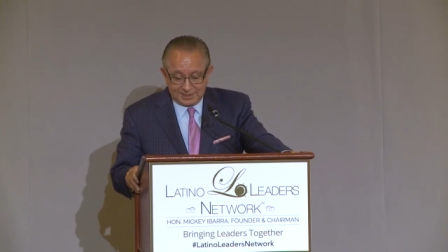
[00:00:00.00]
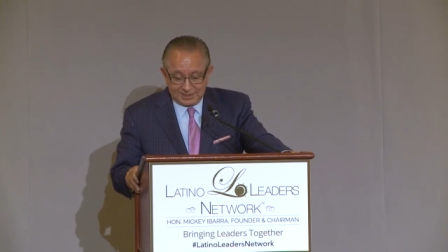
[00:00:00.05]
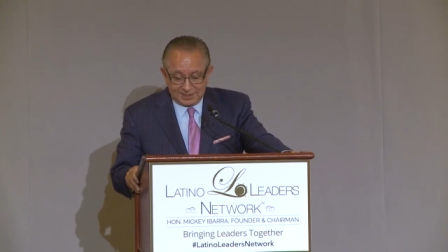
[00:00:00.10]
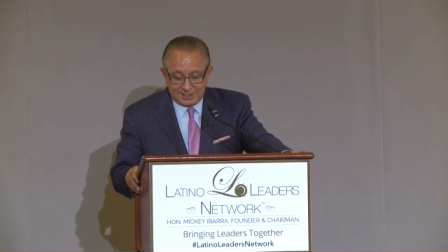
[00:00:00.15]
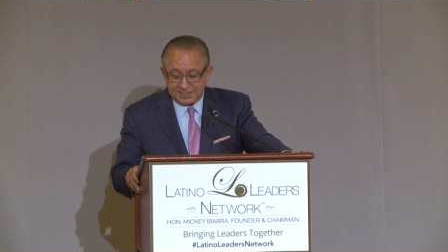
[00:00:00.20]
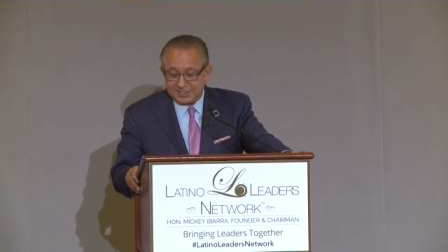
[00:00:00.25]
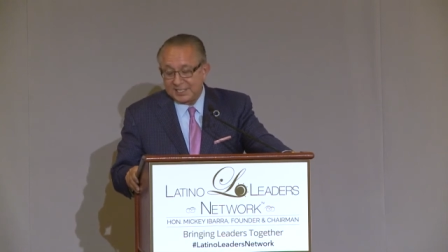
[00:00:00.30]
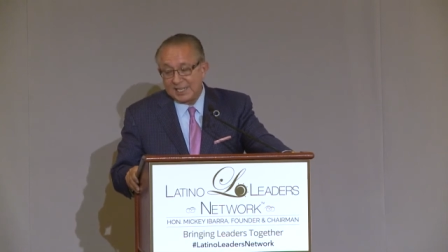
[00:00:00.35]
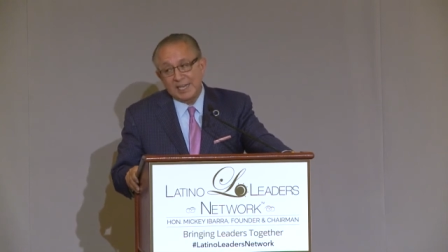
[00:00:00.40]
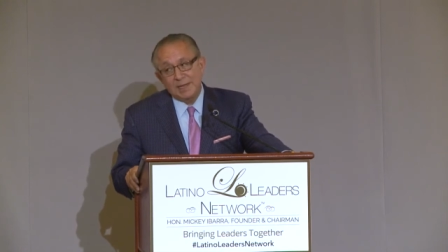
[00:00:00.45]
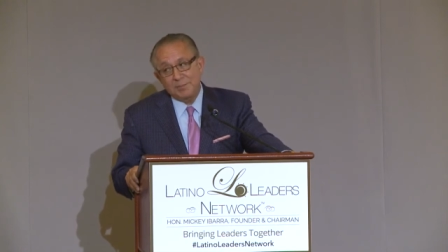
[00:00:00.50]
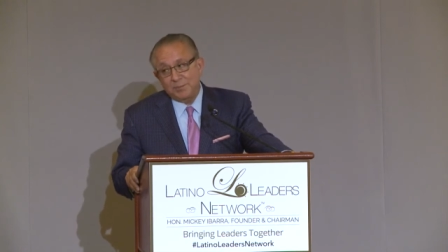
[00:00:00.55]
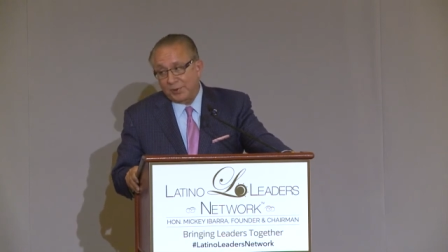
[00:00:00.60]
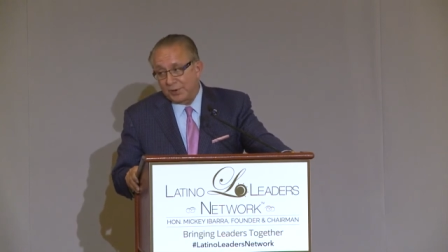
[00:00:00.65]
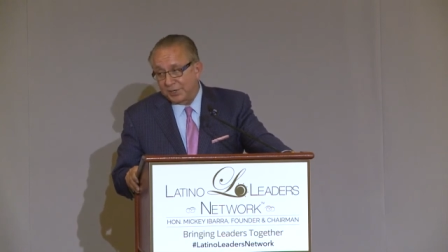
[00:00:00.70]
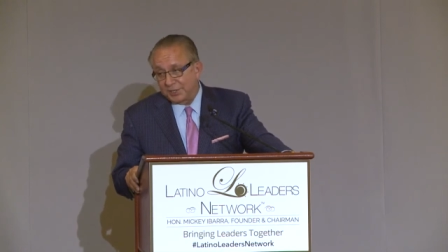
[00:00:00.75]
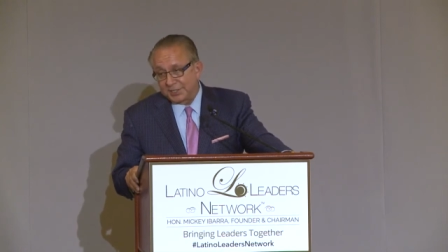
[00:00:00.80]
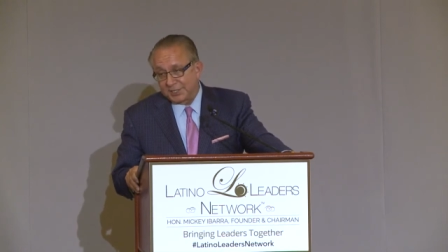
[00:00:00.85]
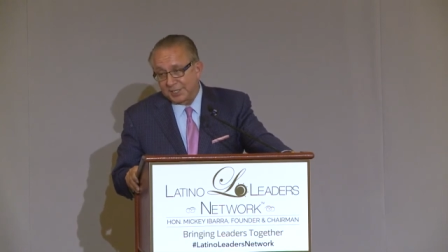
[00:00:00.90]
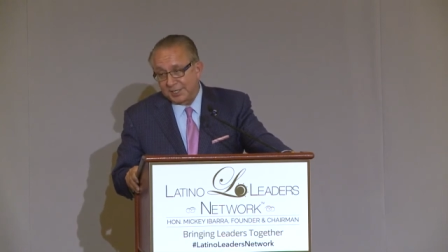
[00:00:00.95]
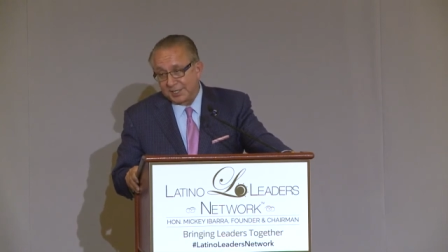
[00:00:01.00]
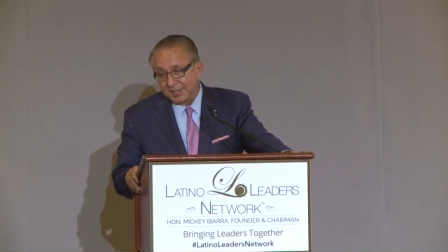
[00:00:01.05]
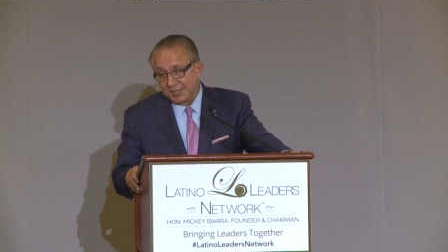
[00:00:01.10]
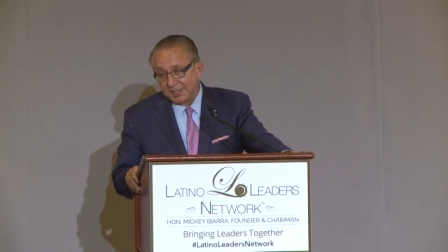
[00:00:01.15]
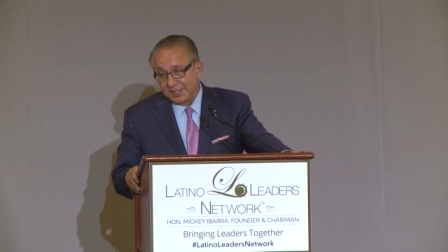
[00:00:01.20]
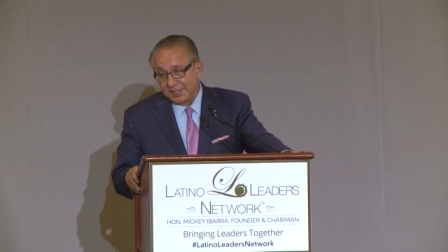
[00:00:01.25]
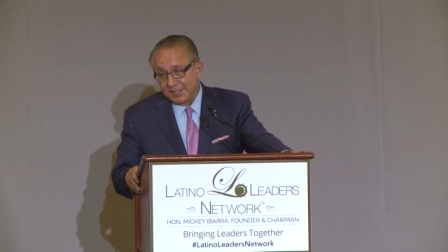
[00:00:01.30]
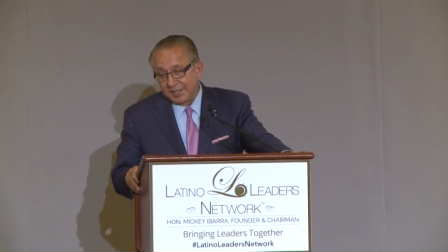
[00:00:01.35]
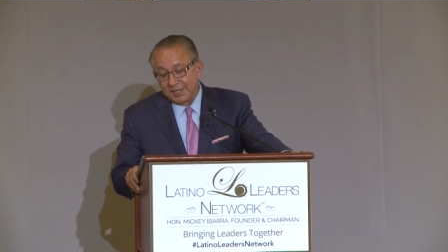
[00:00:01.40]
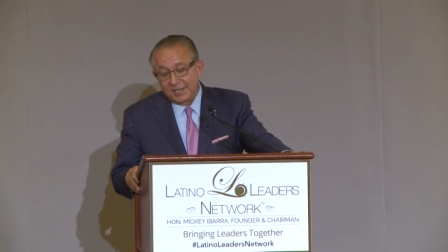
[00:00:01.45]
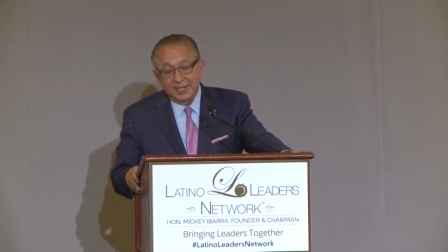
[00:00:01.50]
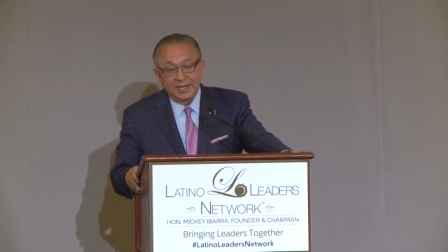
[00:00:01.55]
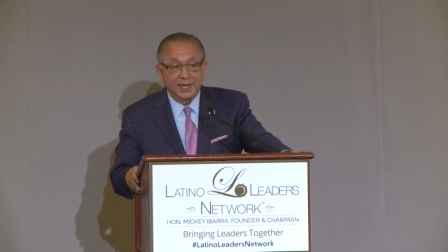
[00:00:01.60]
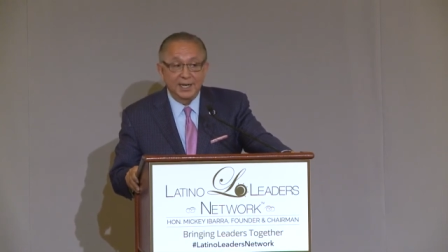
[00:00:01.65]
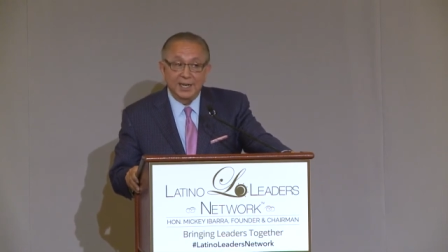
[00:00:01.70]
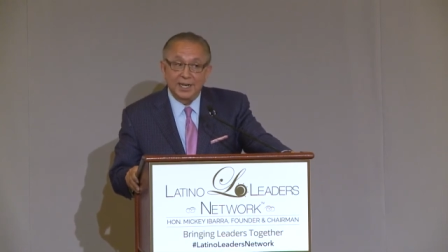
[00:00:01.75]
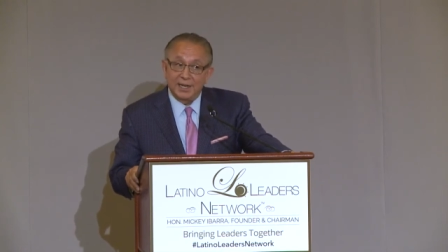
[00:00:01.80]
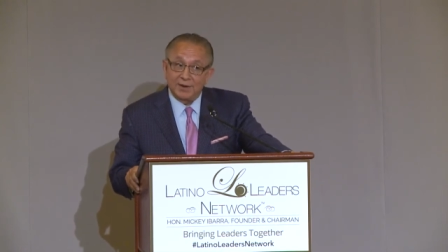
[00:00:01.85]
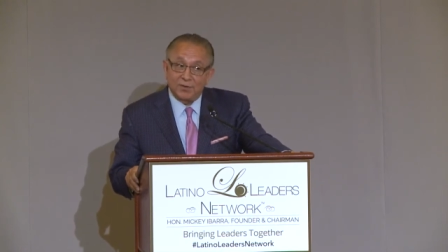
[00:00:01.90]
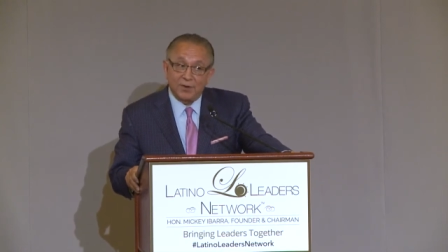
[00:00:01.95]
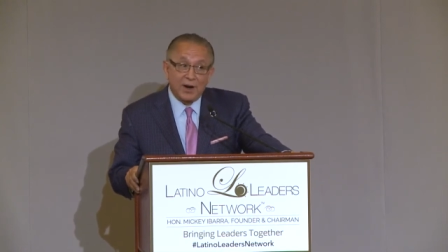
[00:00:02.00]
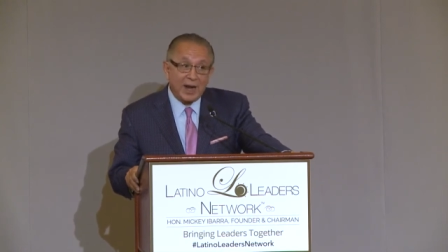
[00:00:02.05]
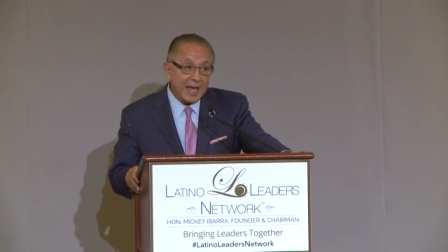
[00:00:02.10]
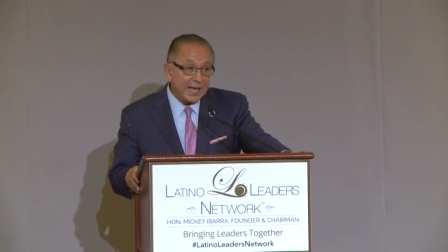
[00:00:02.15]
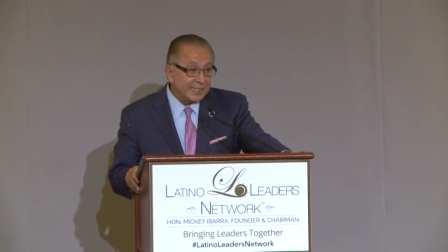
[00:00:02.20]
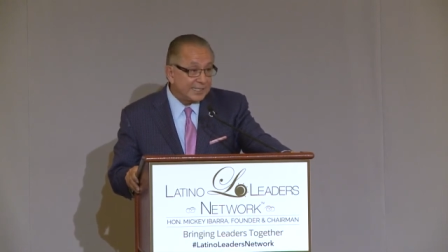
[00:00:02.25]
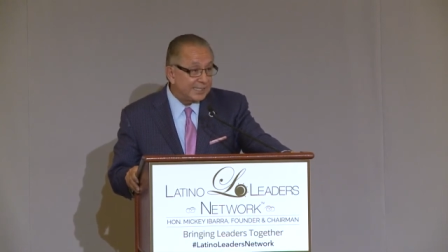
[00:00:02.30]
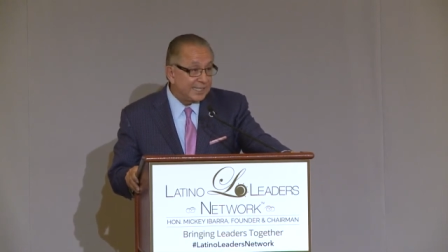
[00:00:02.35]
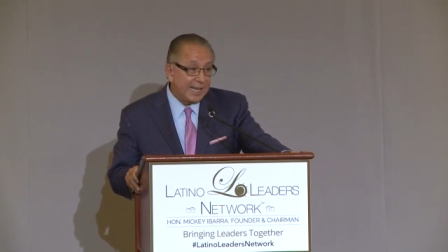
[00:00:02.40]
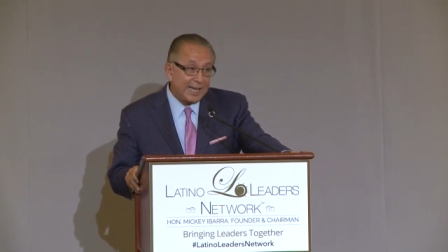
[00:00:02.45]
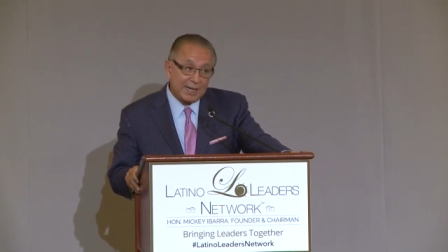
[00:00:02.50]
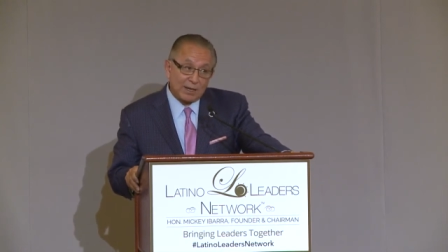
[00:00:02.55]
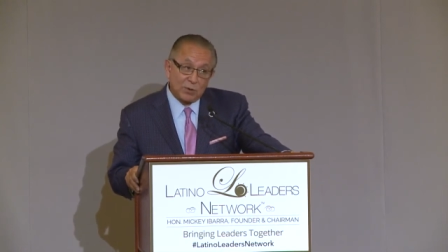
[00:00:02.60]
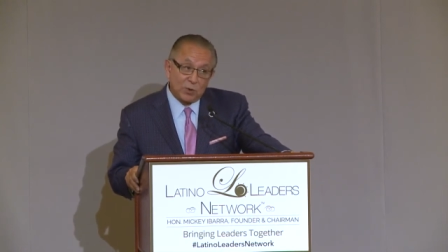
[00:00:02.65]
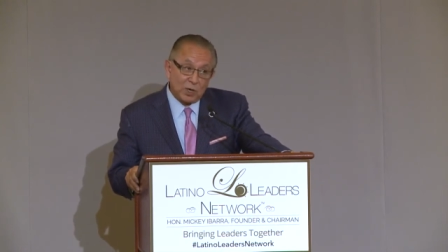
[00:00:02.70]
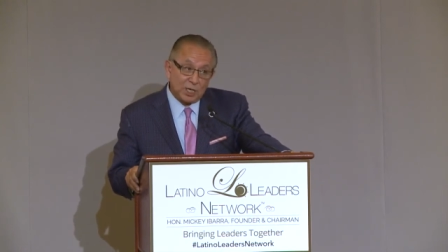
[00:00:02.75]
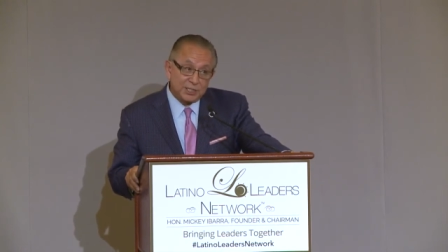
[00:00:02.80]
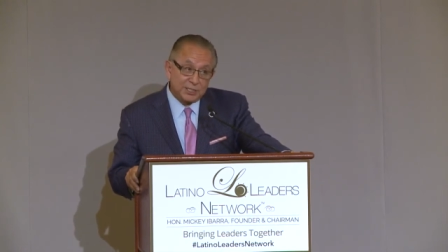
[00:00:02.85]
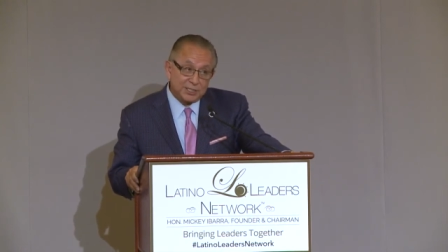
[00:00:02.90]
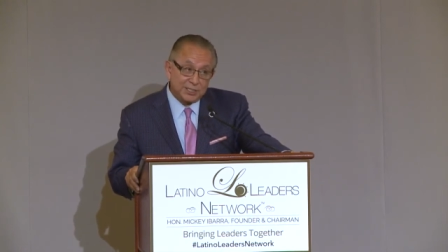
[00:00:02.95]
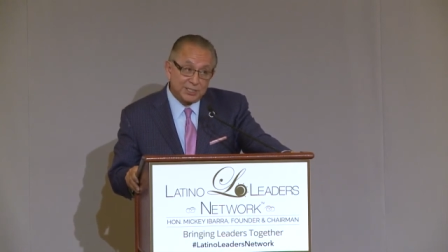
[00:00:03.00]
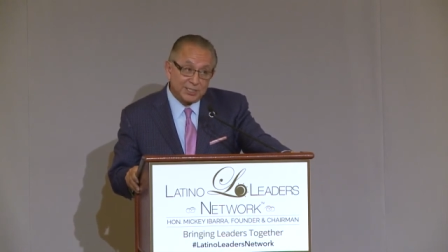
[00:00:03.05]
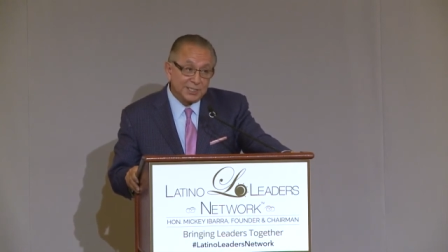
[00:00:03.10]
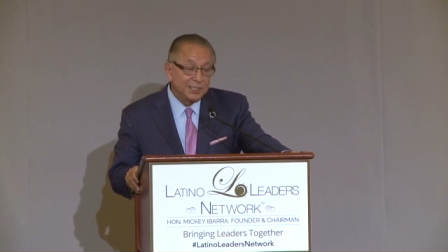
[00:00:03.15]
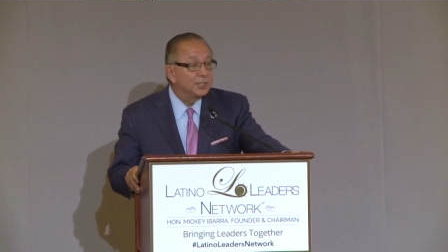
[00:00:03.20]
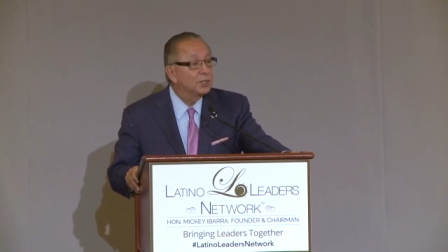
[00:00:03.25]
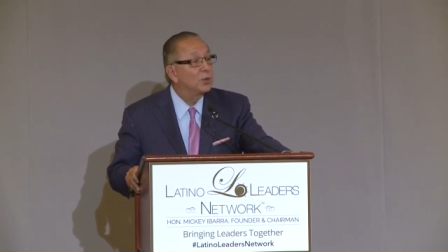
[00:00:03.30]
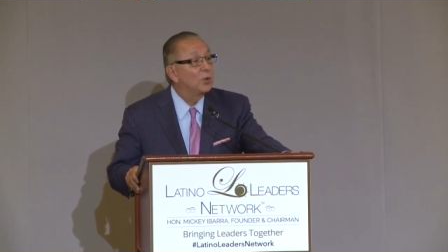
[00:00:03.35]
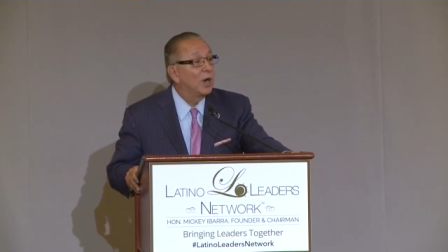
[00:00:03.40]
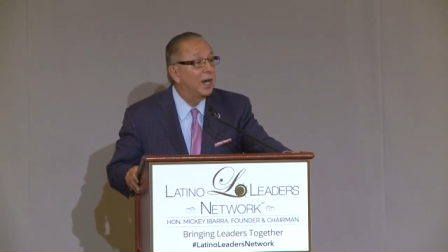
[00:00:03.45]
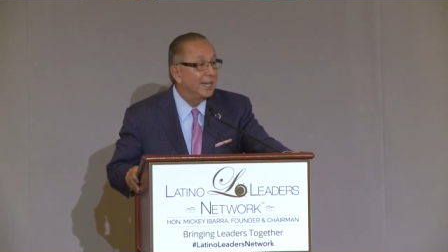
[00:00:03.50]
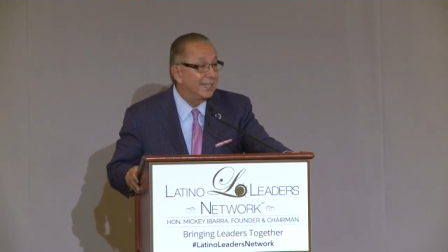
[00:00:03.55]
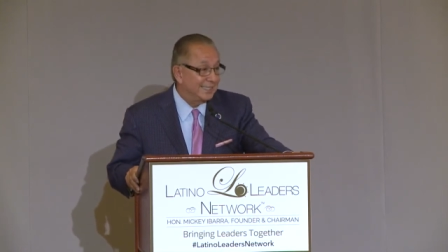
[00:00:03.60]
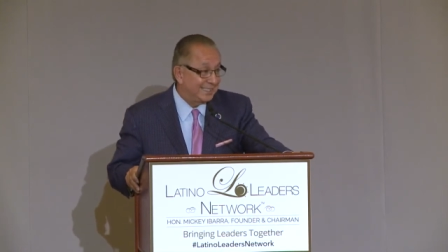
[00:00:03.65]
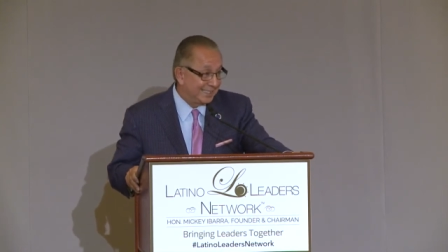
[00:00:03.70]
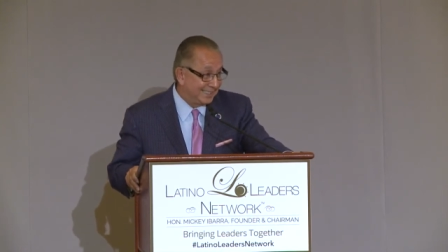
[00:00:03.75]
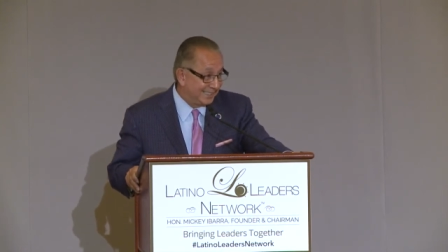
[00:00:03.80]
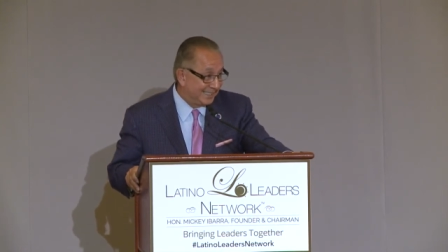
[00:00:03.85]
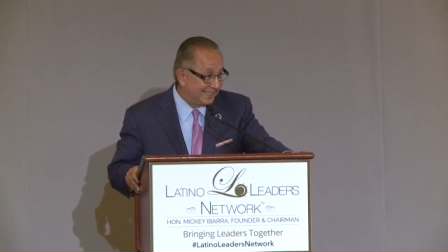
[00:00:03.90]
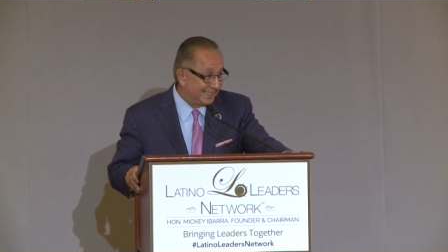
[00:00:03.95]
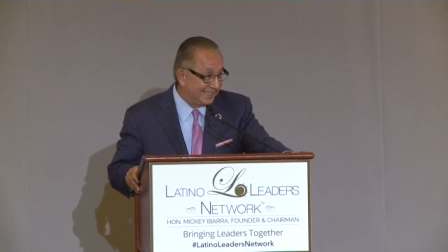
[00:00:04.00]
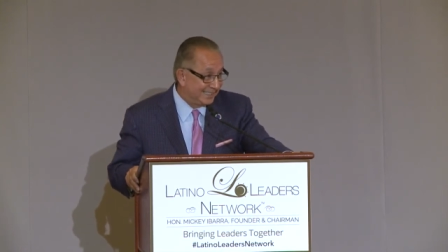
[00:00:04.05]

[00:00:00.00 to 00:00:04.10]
The same person never asked that question twice.